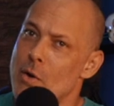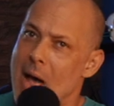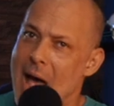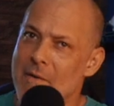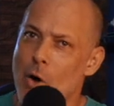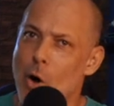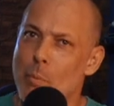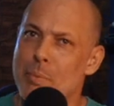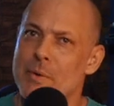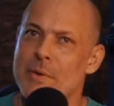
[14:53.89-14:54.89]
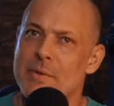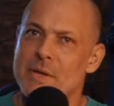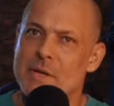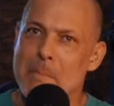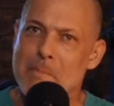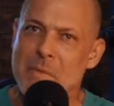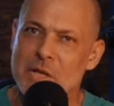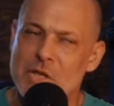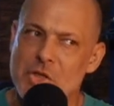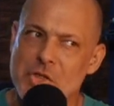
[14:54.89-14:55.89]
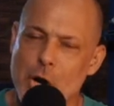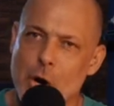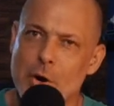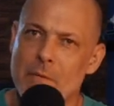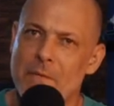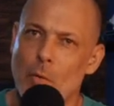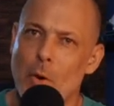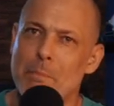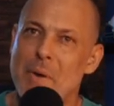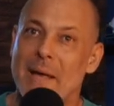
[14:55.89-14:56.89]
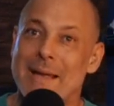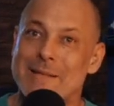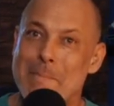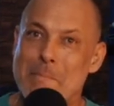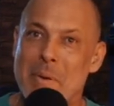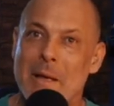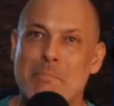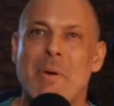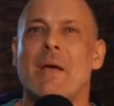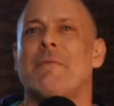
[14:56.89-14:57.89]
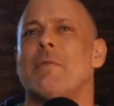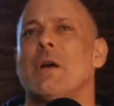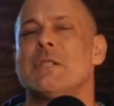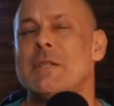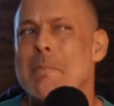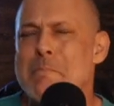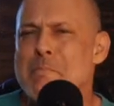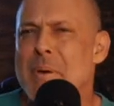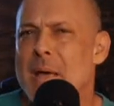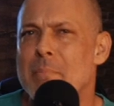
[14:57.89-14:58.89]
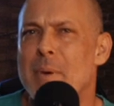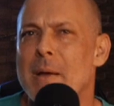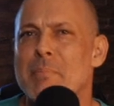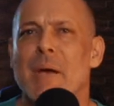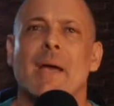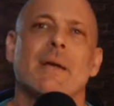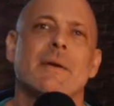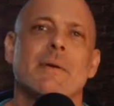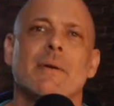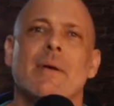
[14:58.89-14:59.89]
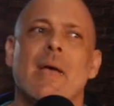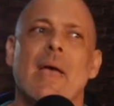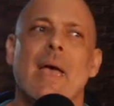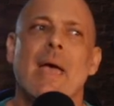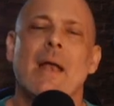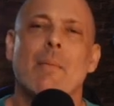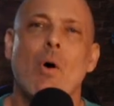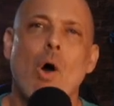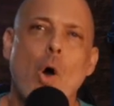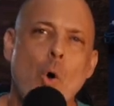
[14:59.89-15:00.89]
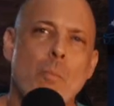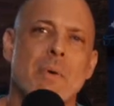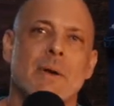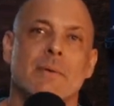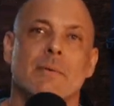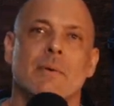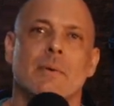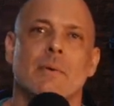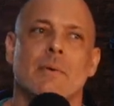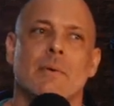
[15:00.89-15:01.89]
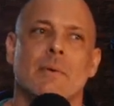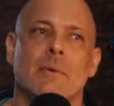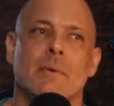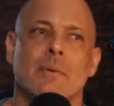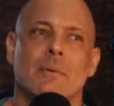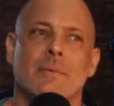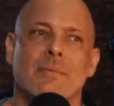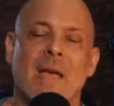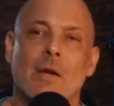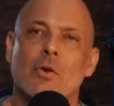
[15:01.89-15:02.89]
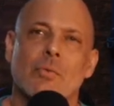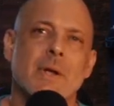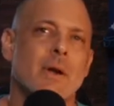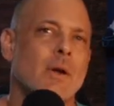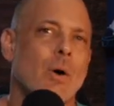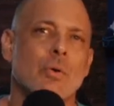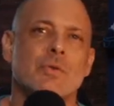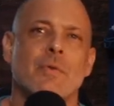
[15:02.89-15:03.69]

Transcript: have hope. This, a, this third and fourth pick is a big pick for us. It's a big, big pick. And I'm hoping that Greer goes